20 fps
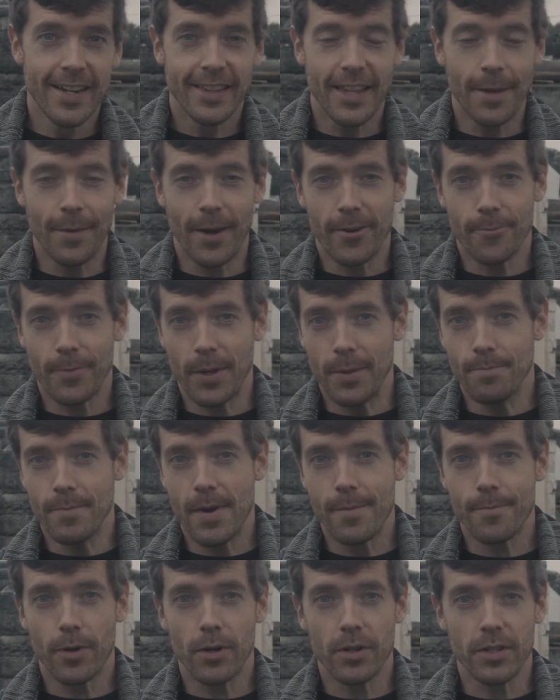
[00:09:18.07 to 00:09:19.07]
They might have been
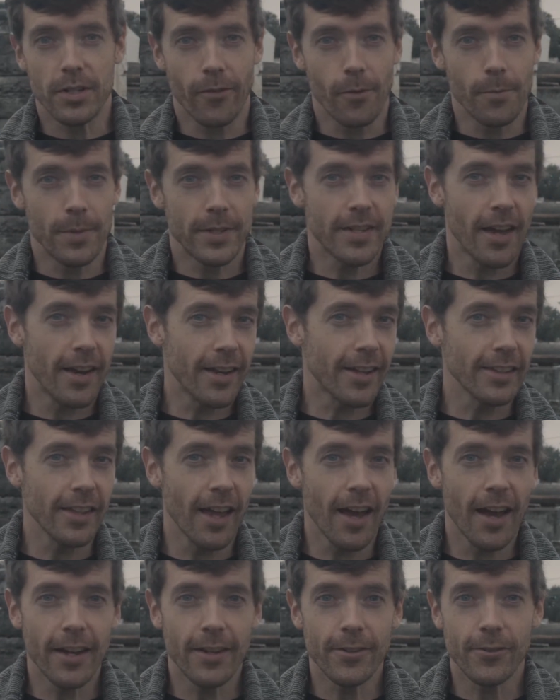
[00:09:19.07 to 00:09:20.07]
members of a Masonic
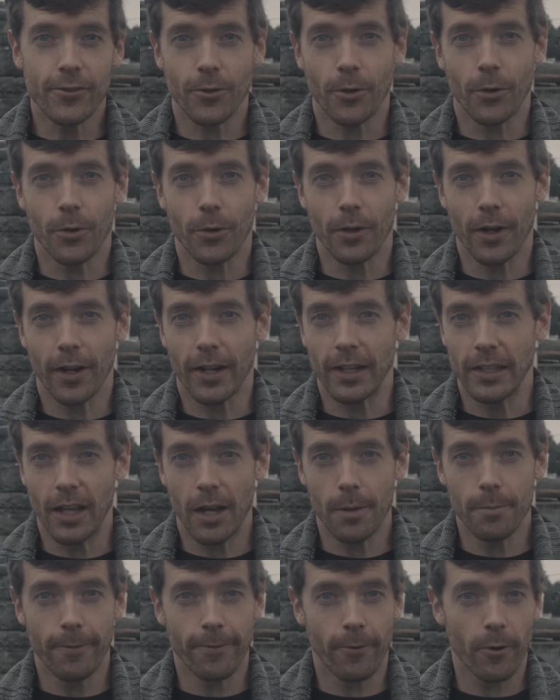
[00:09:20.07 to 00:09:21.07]
lodge, or a
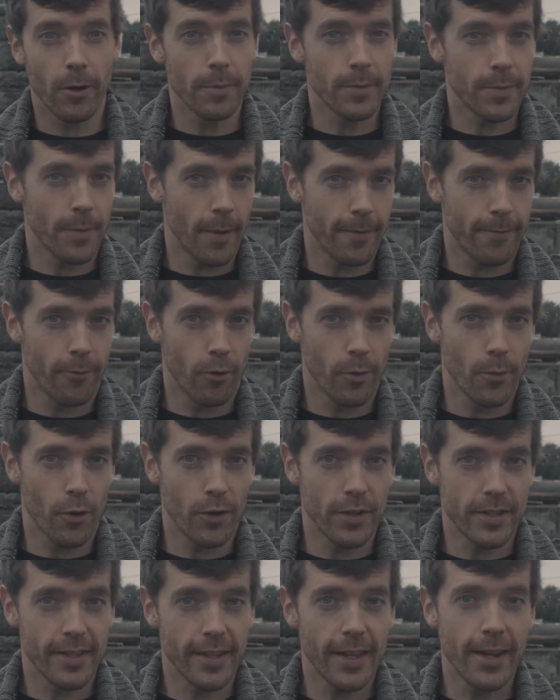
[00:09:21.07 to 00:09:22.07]
club formed by former
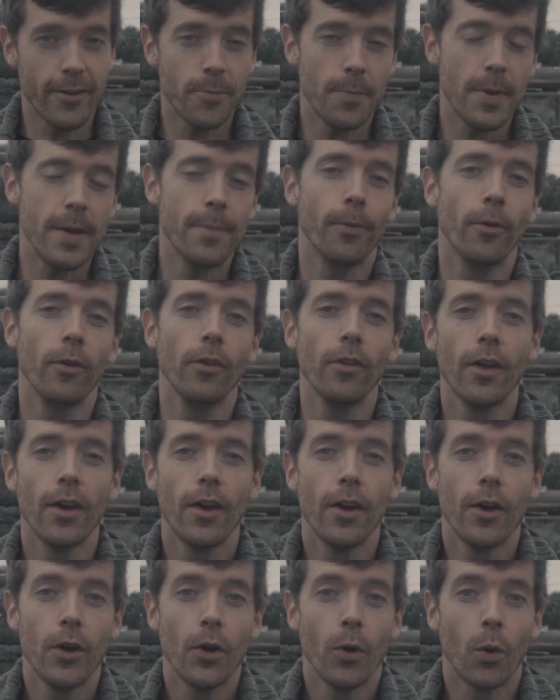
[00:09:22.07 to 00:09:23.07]
enslaved people,
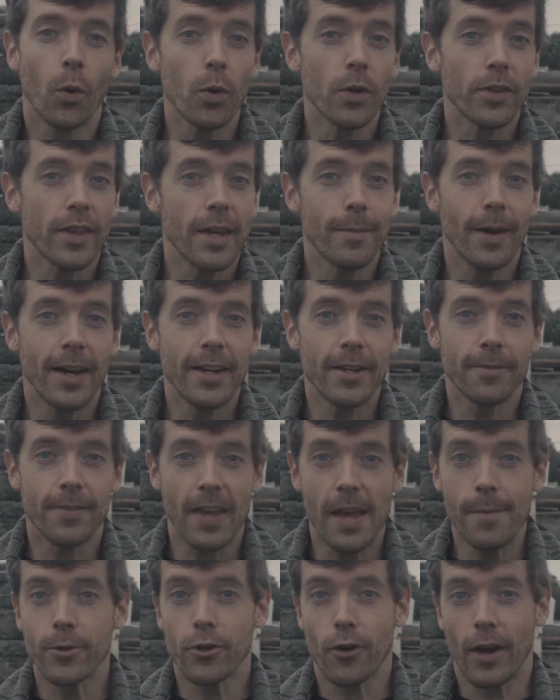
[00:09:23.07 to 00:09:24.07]
or they might have
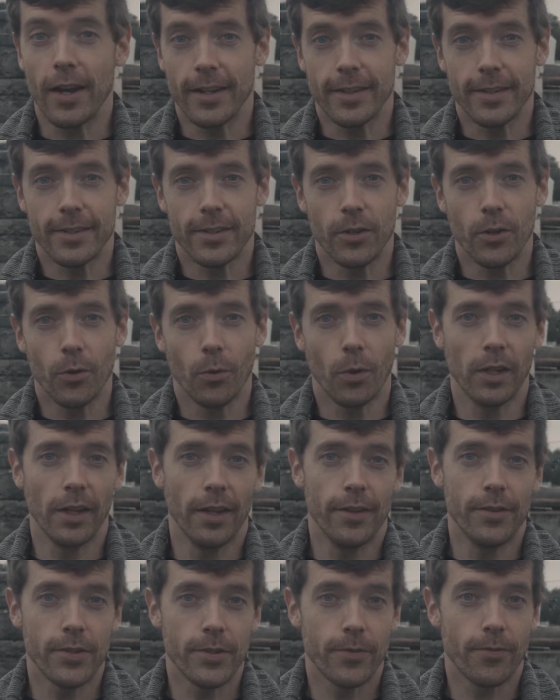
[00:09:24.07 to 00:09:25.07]
immigrated to New
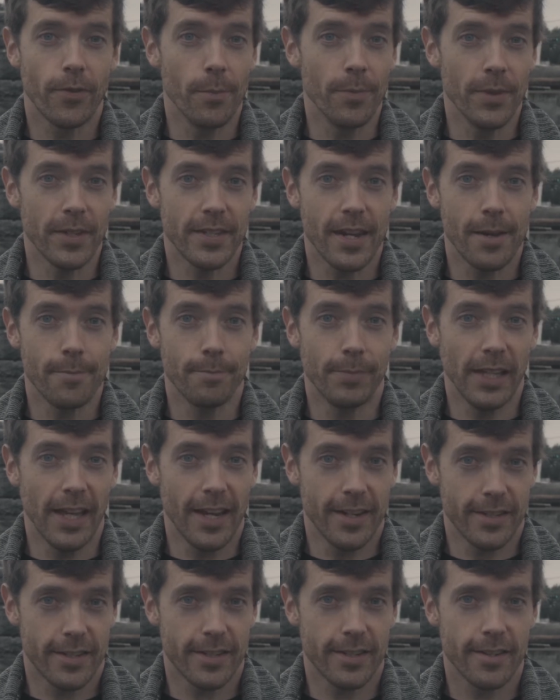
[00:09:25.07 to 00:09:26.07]
Orleans from the same
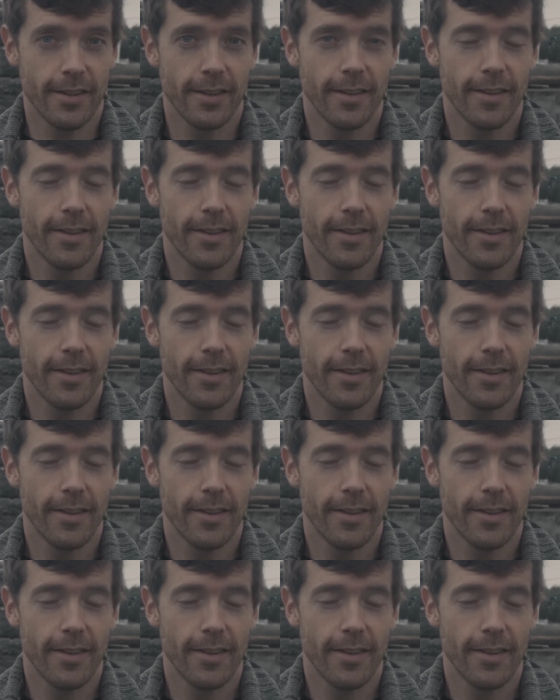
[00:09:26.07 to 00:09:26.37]
place.